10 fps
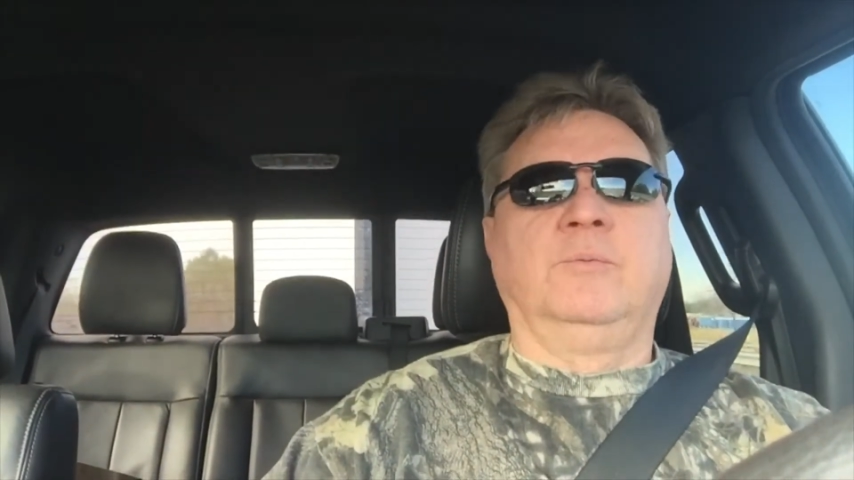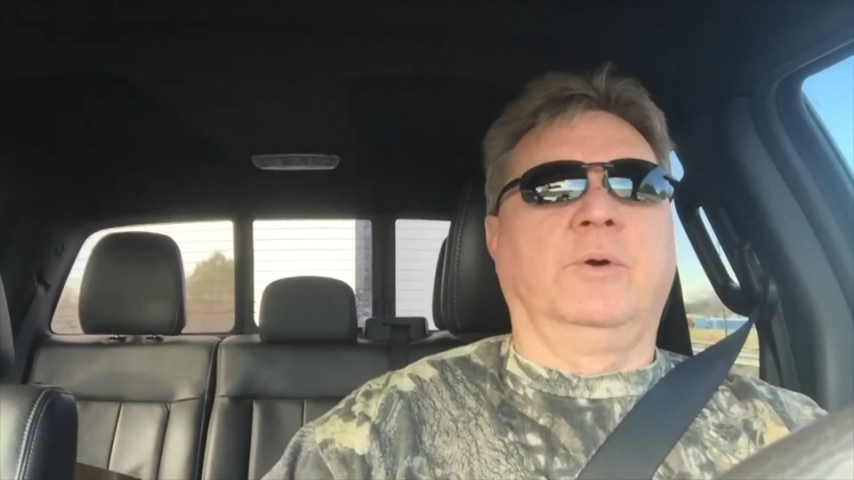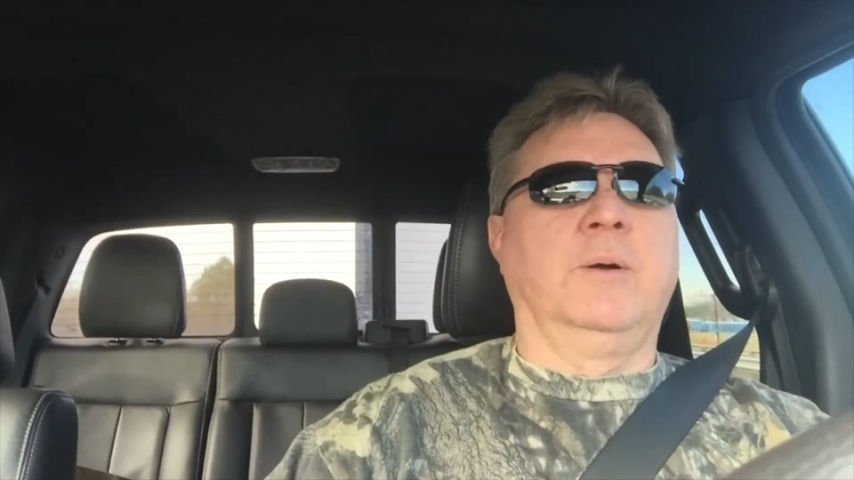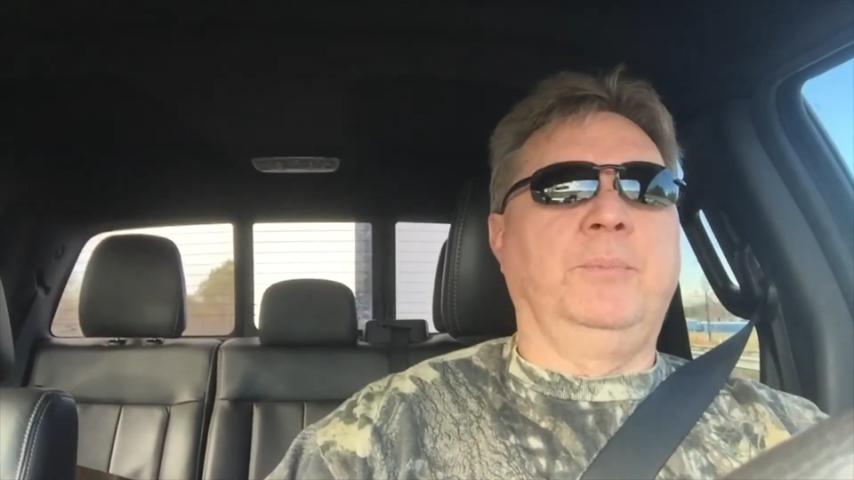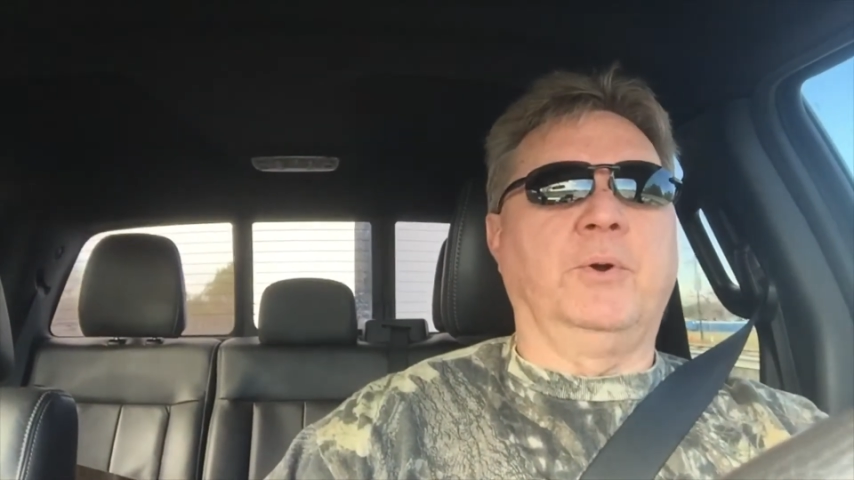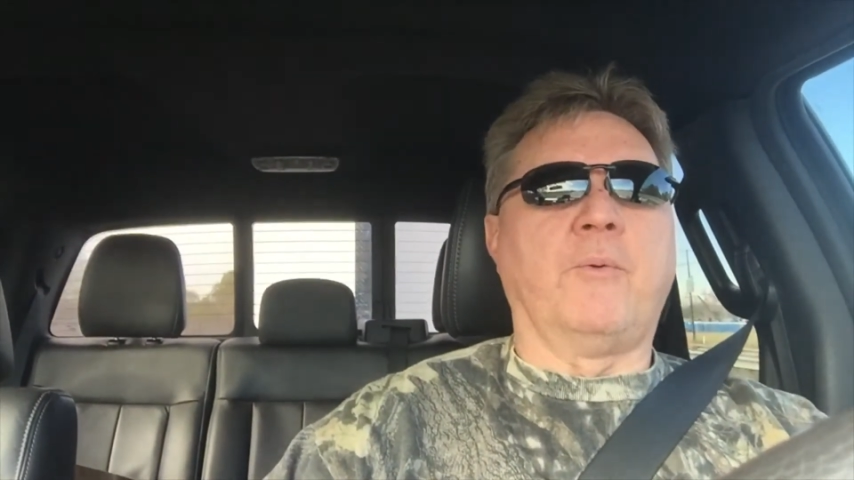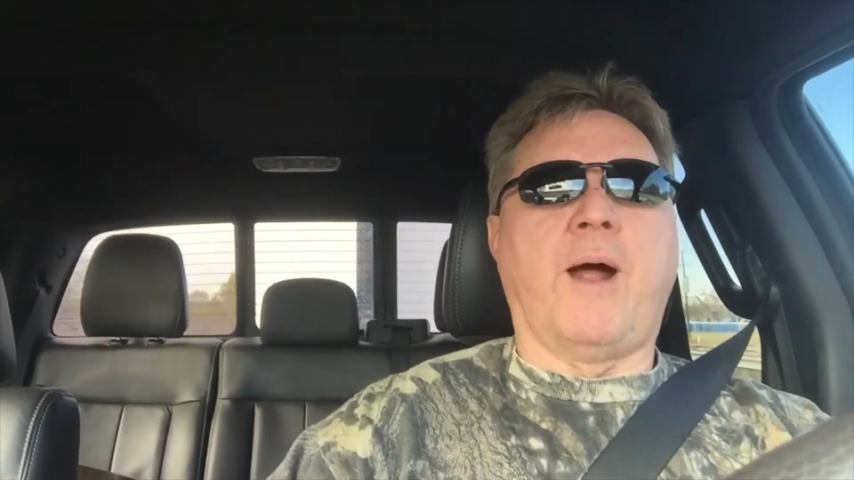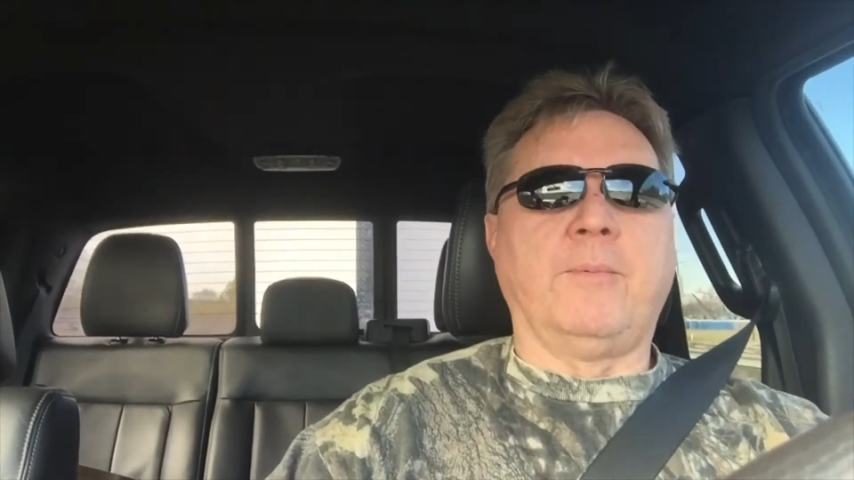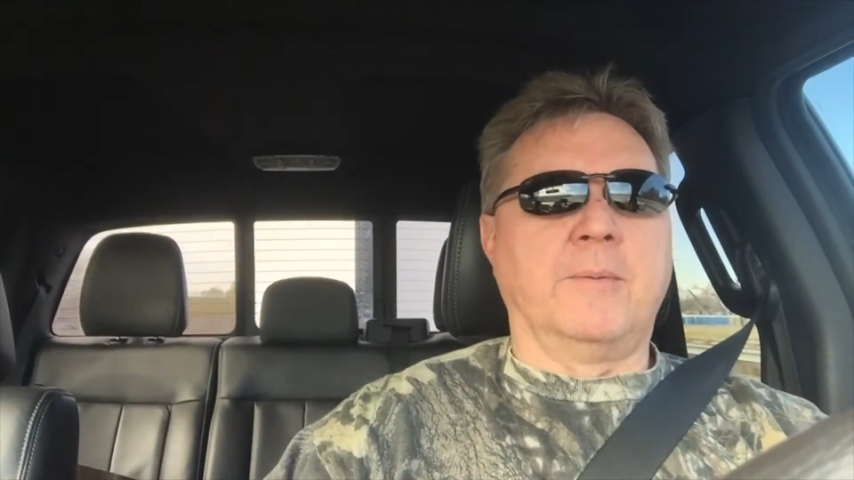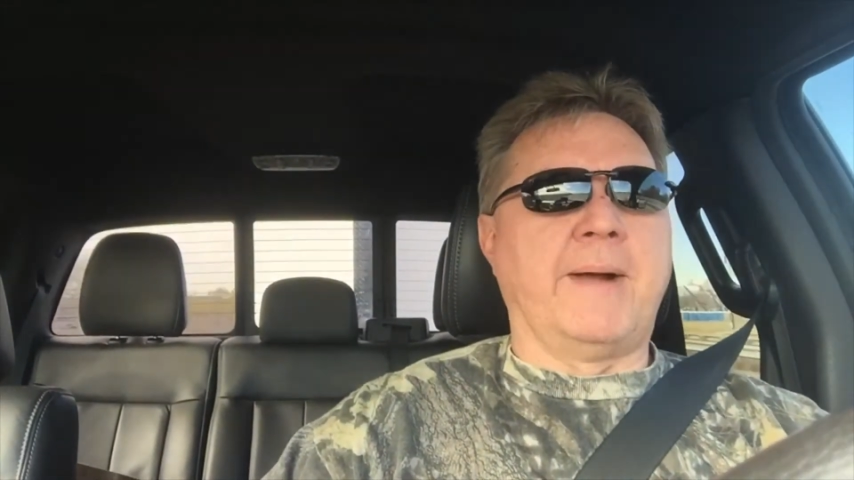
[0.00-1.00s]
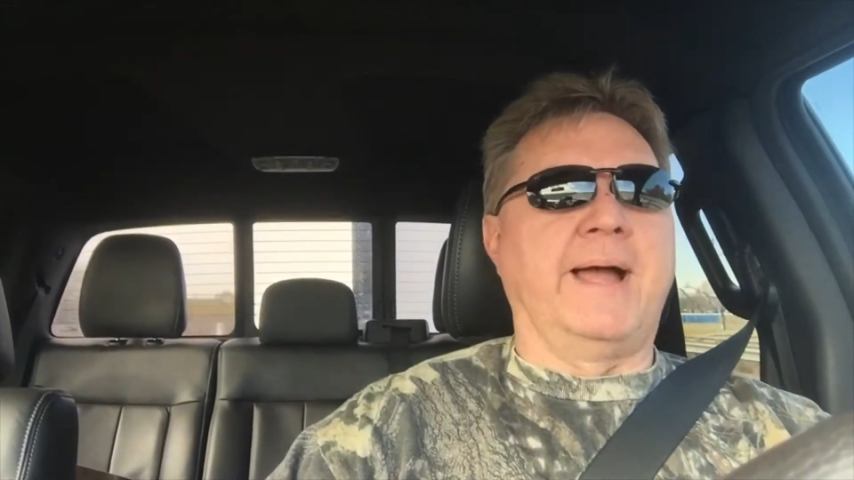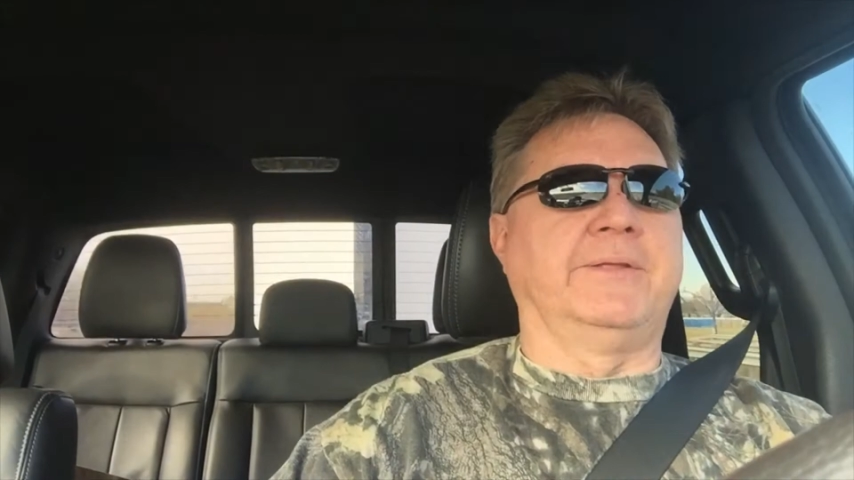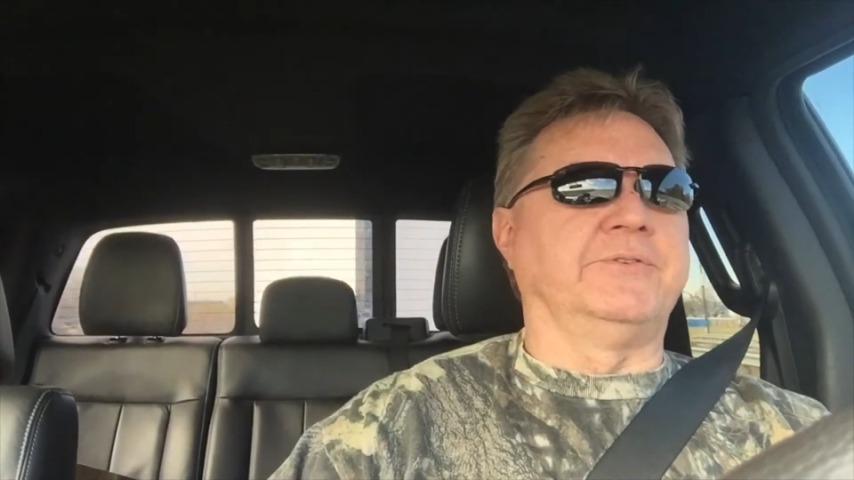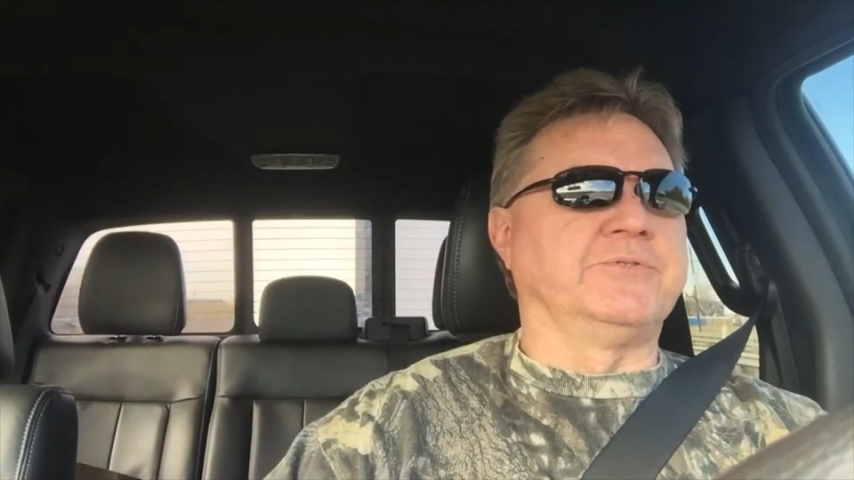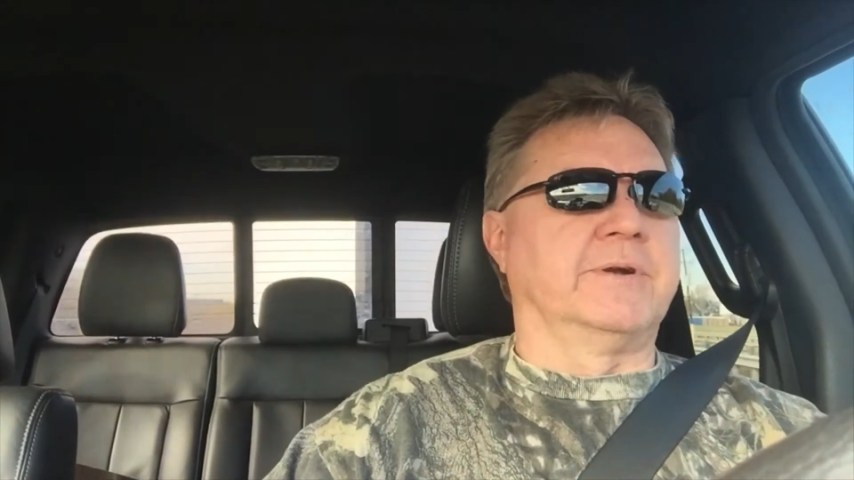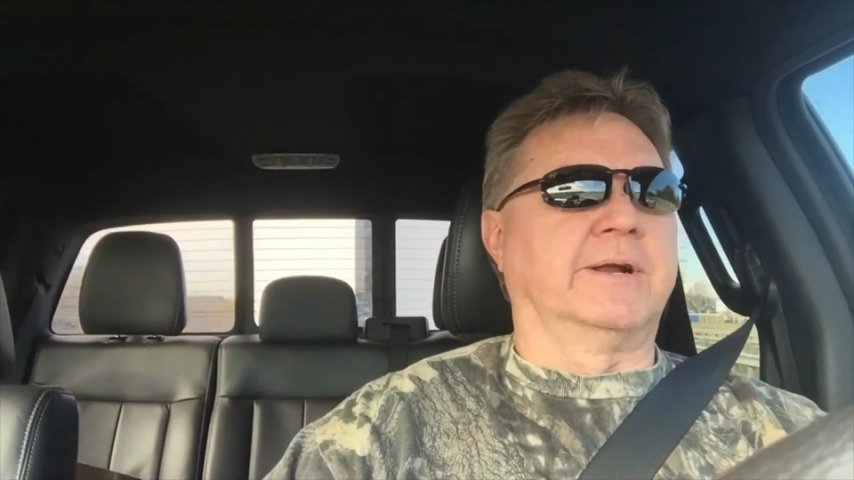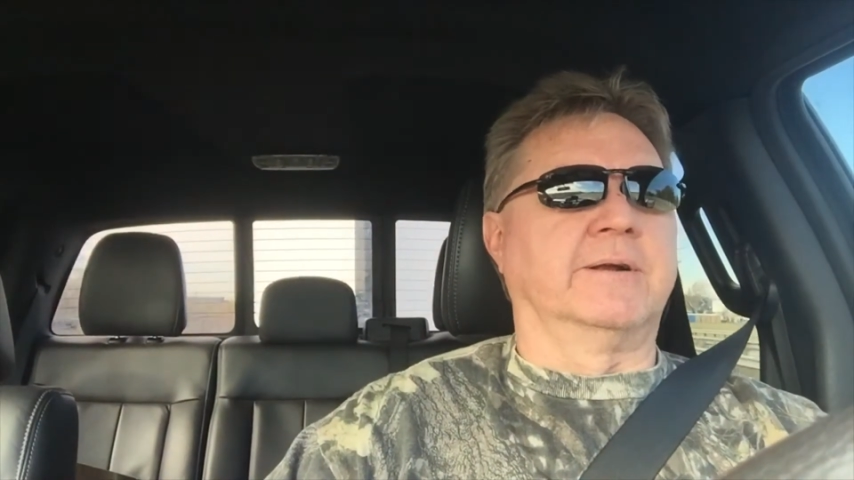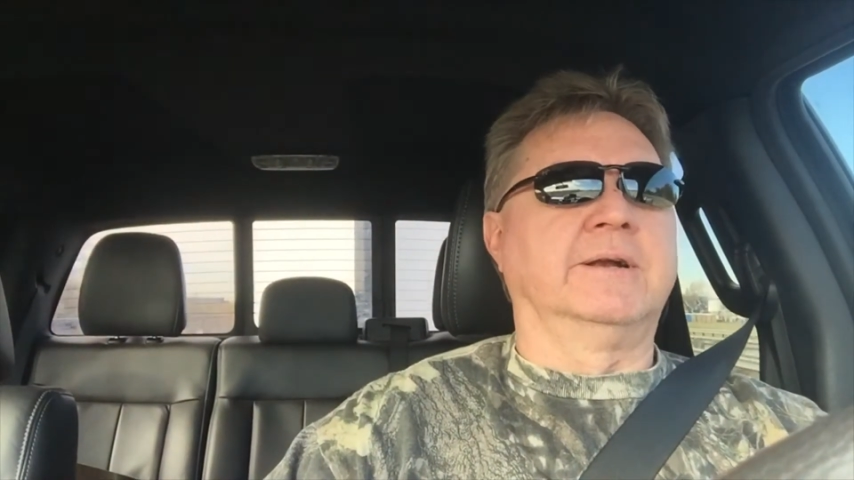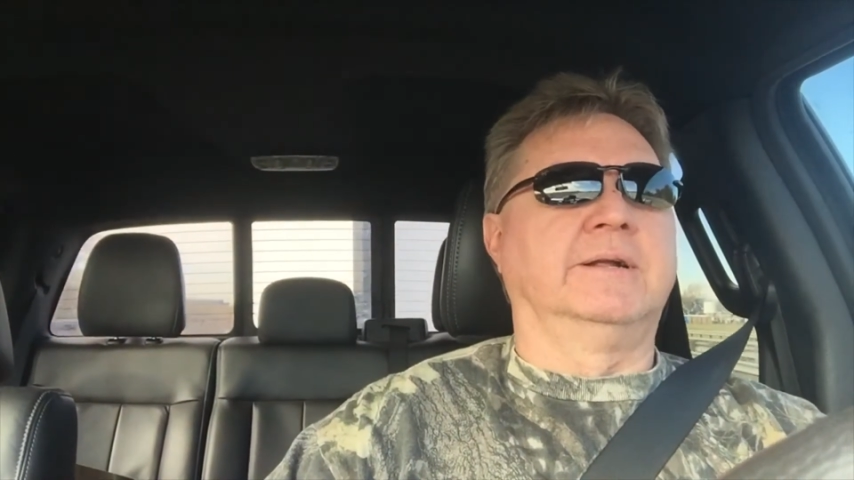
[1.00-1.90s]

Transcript: we're going to put Robert behind the trigger.